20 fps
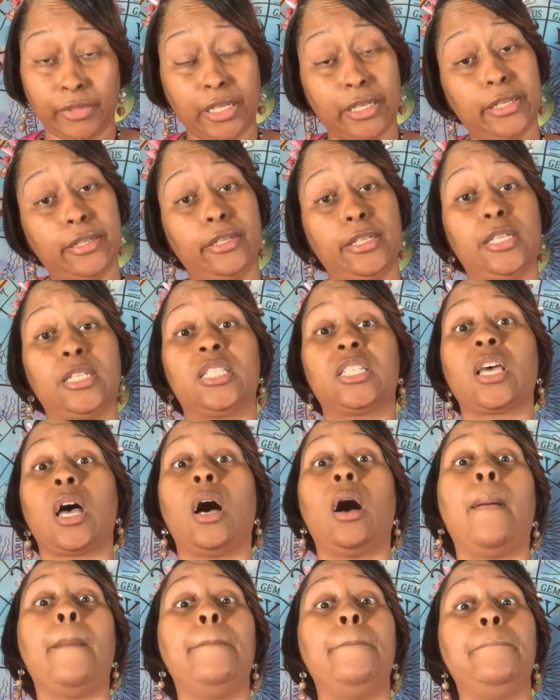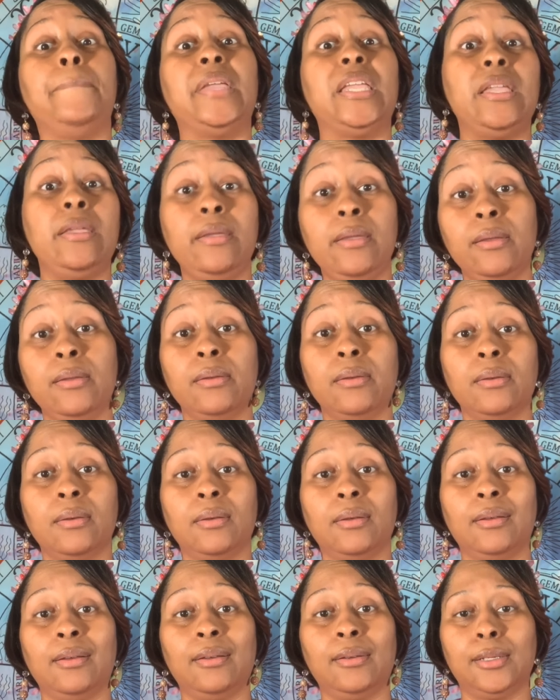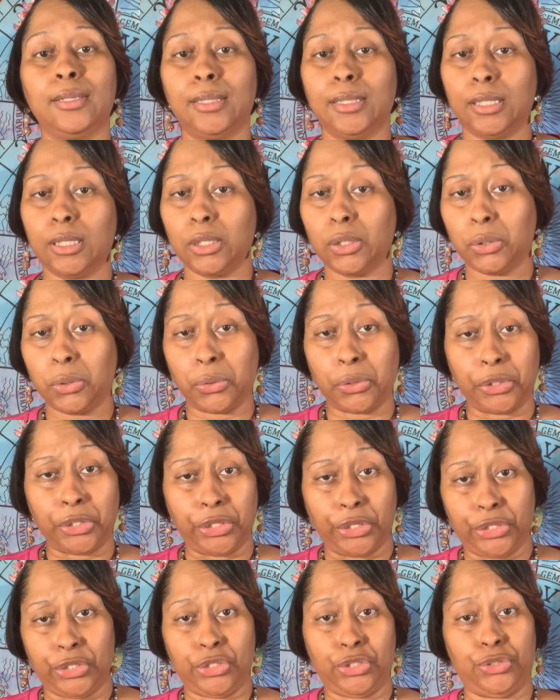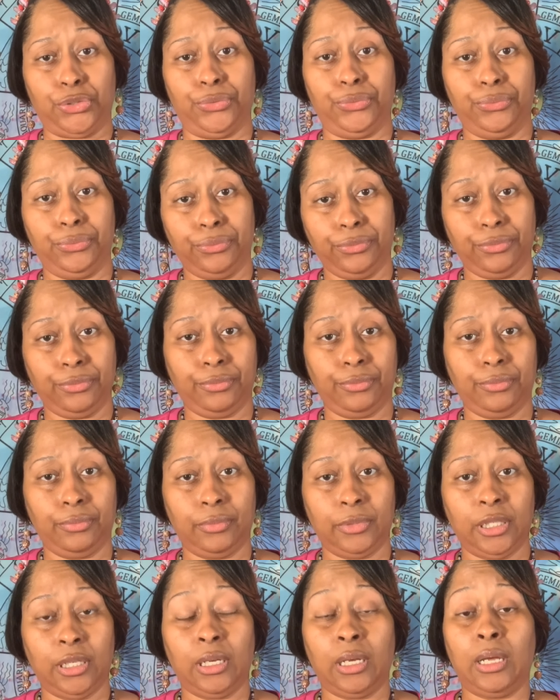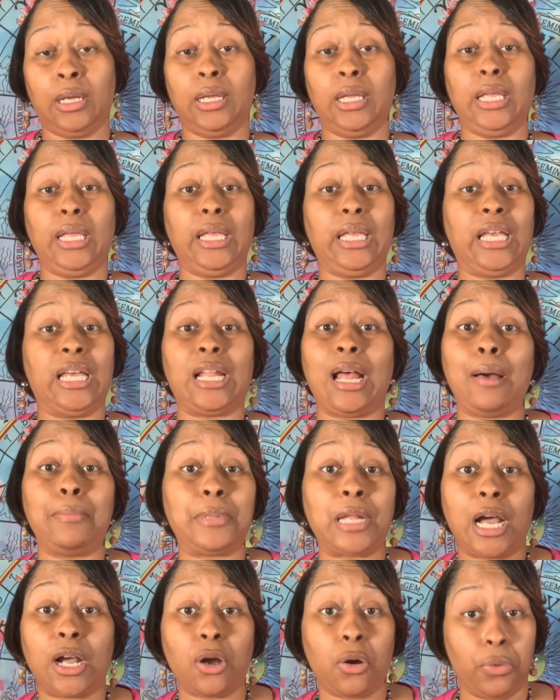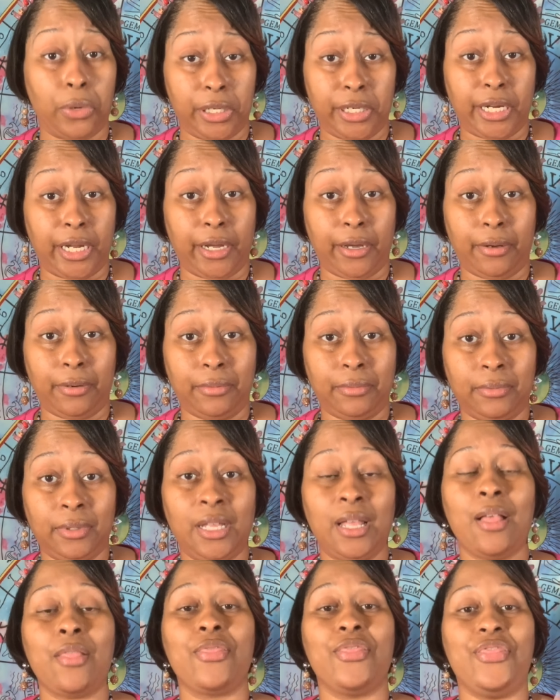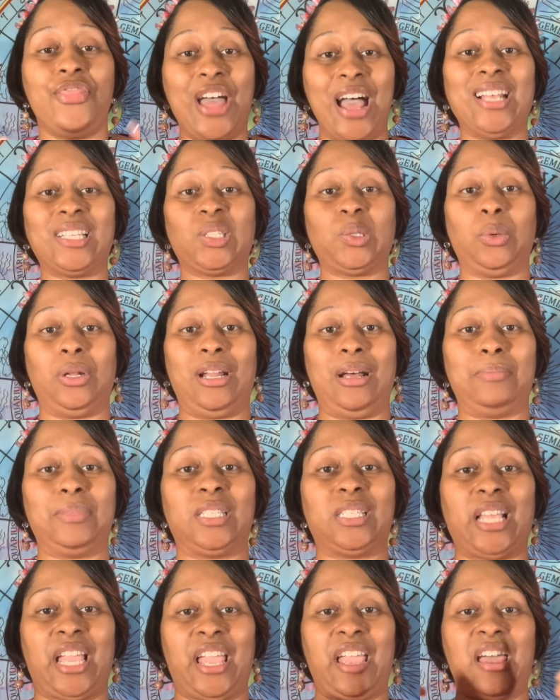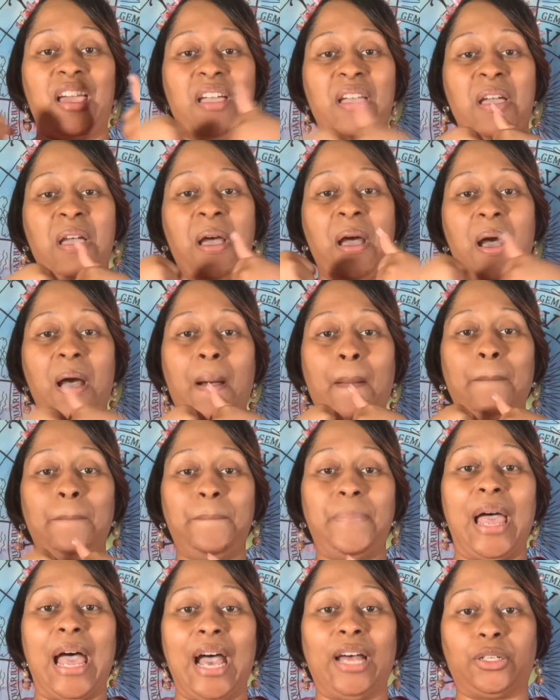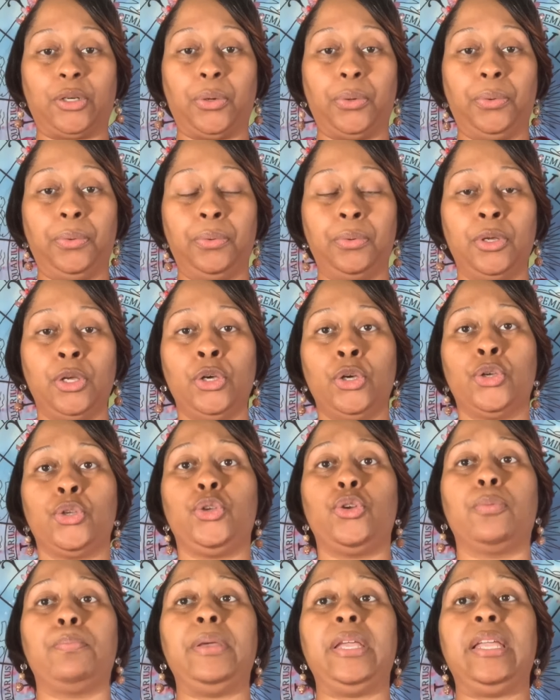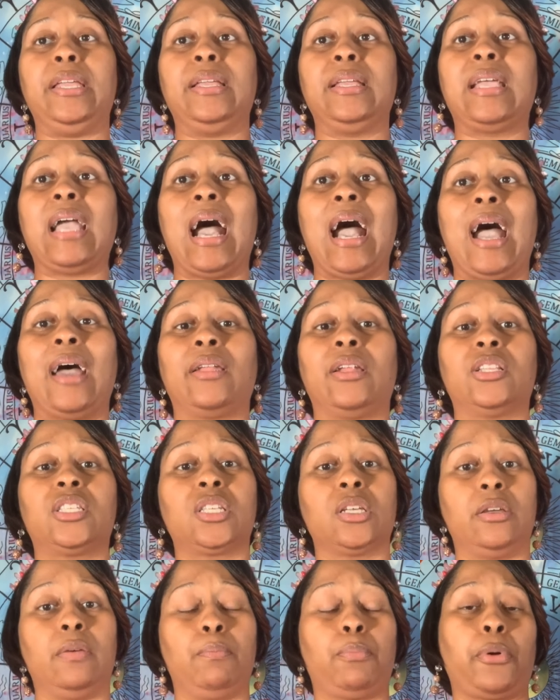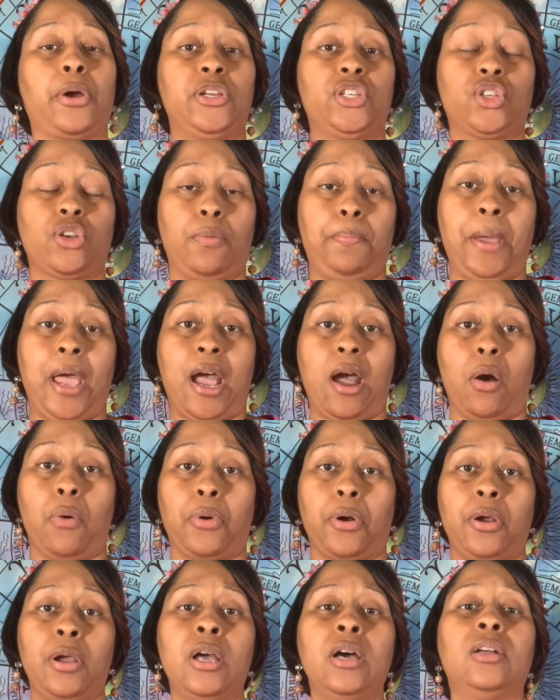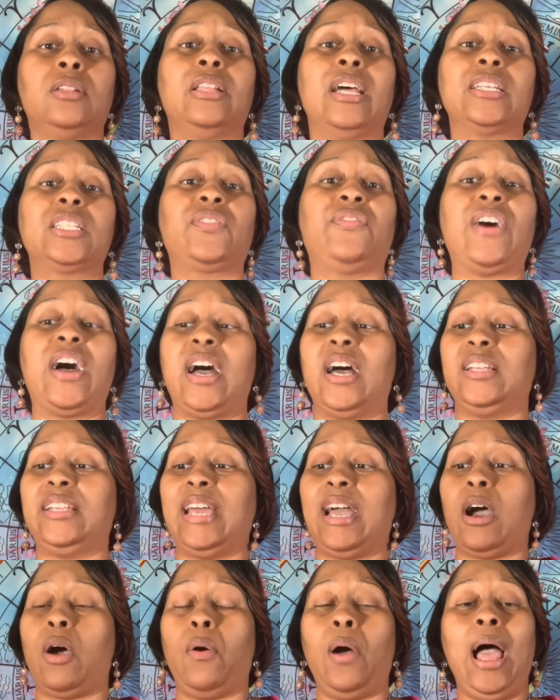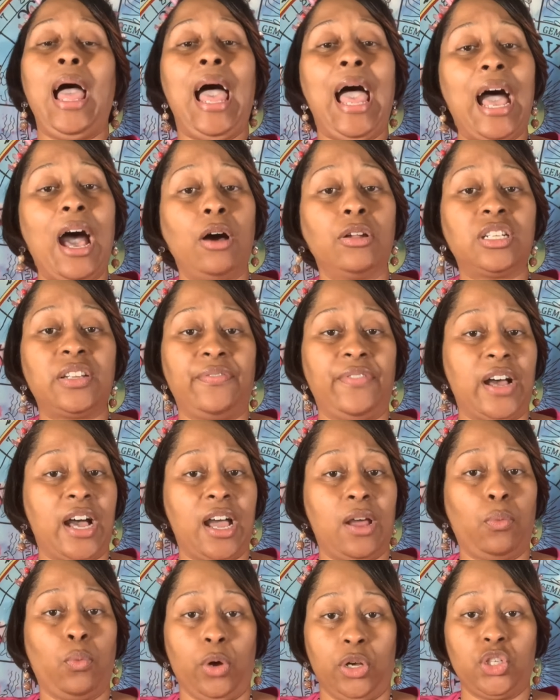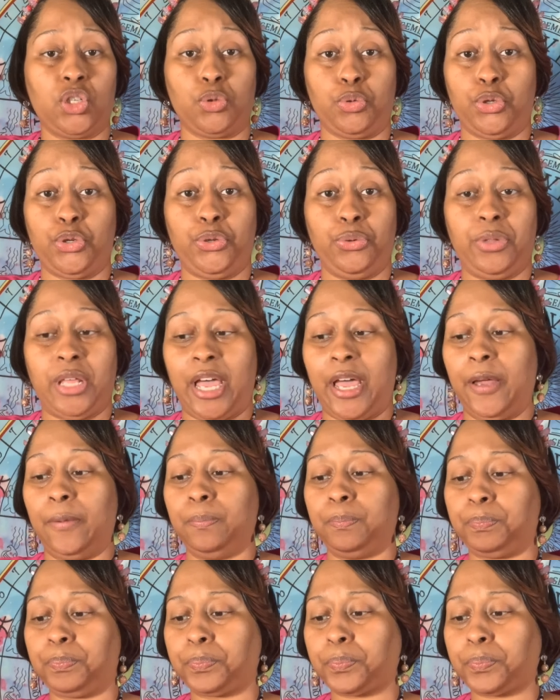It is me or it is you. And I'm not going down. That's what I'm saying. A battle. You're being guided to embrace your power. Let's find out how divine wants you to do that.